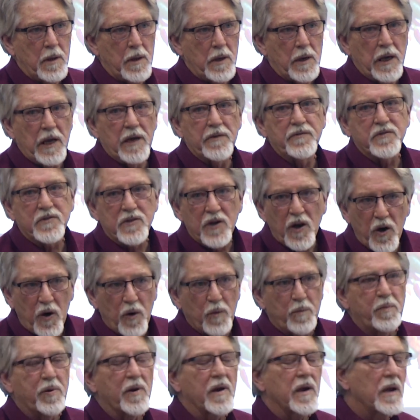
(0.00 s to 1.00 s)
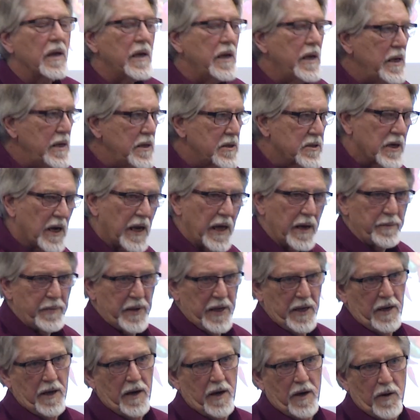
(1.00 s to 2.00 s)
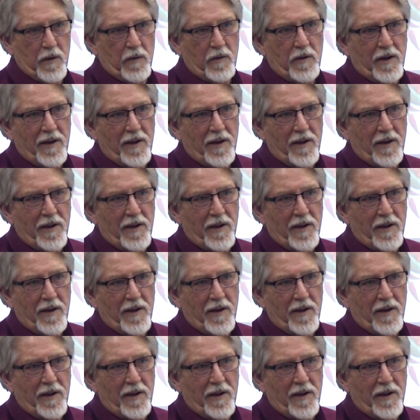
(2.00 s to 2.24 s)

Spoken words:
If so, please let me know.